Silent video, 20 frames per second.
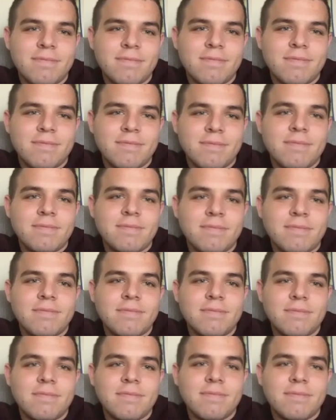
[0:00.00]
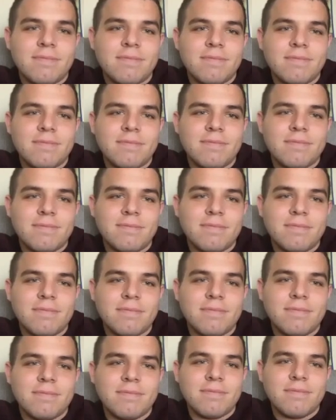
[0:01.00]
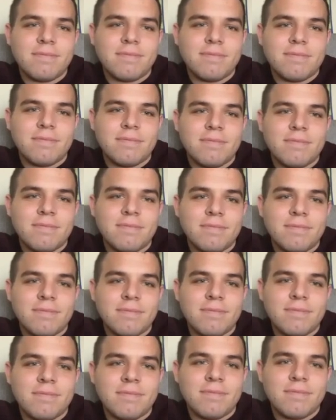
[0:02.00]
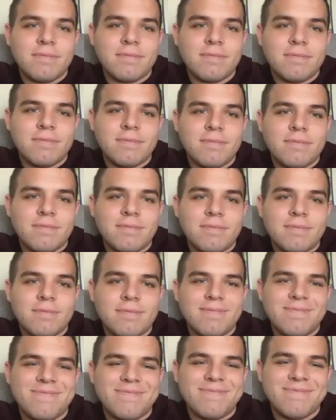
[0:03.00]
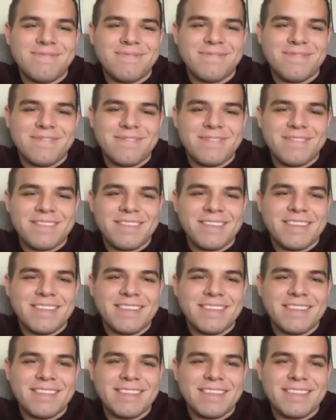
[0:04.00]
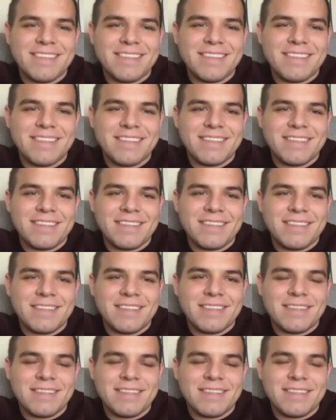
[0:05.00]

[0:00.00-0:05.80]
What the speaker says: No words are spoken by the person on screen.